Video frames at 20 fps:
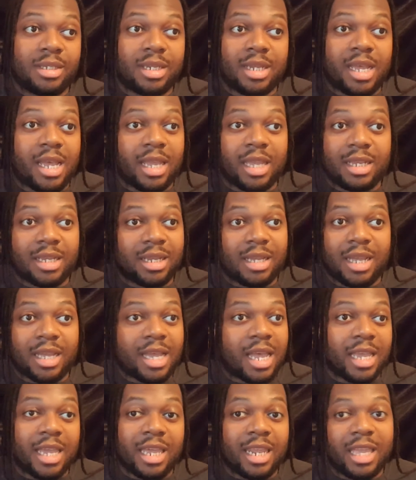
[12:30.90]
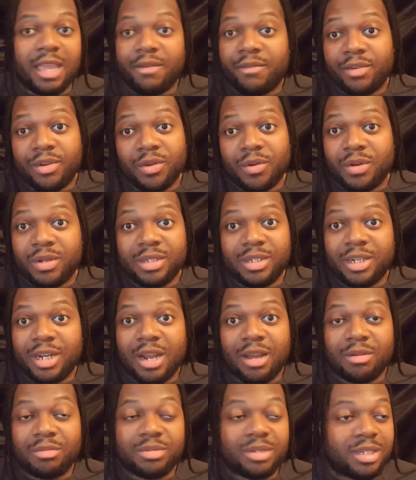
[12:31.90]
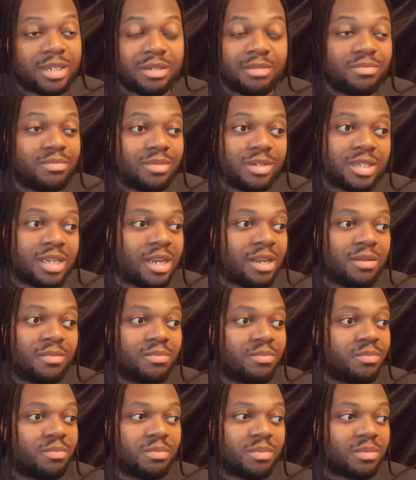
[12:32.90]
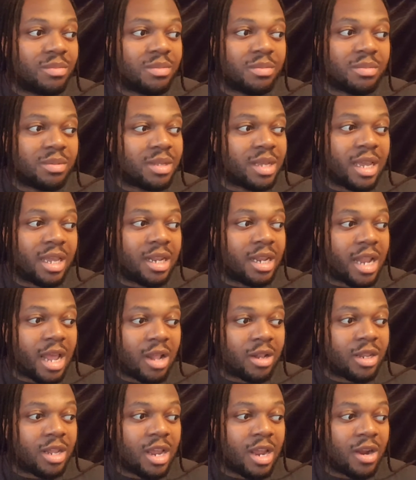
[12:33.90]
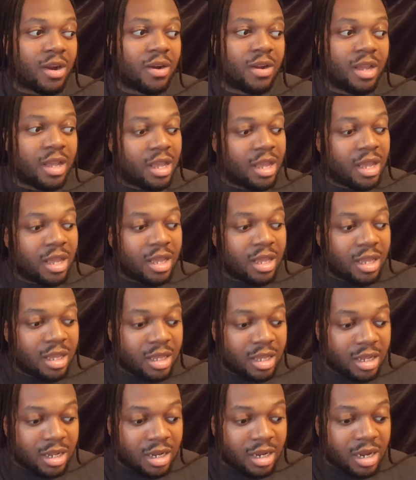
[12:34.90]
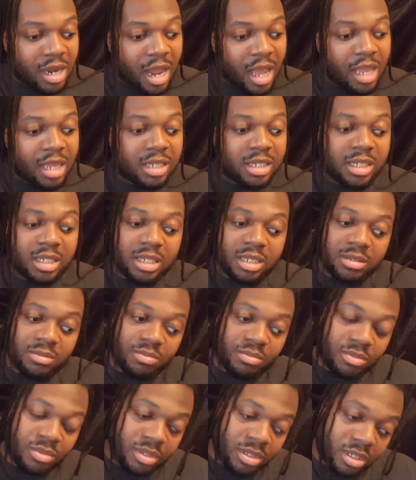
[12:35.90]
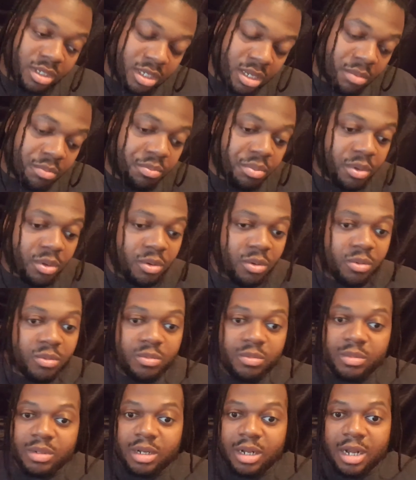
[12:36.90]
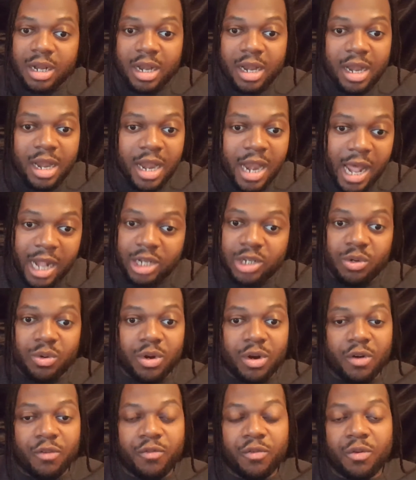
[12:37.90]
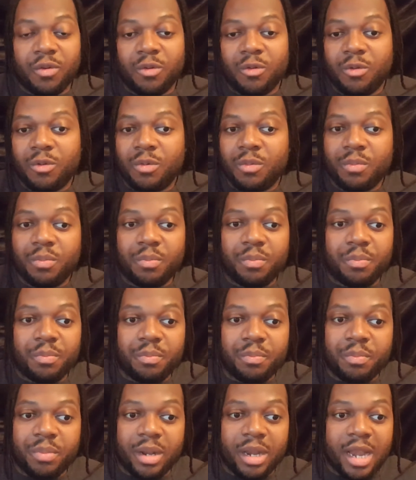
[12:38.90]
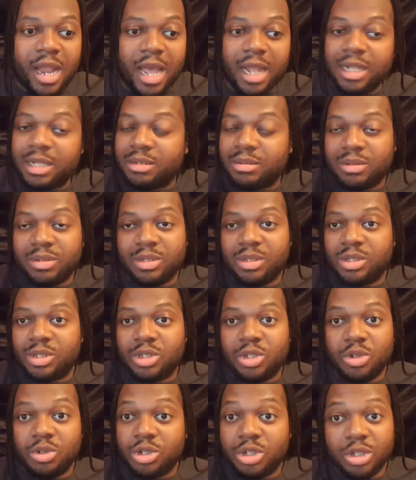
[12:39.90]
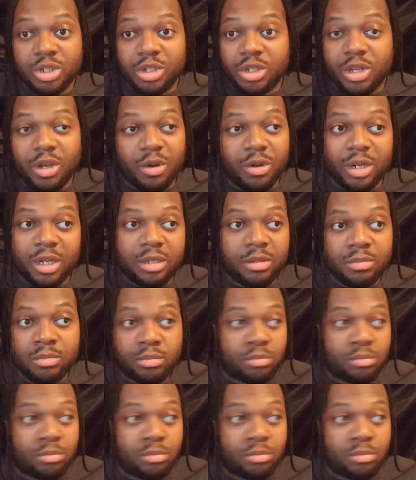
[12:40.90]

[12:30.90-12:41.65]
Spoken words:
I gotta give it to her, you know, she laid it out there, nice, simple, not too hurtful, but not too sugar-coated,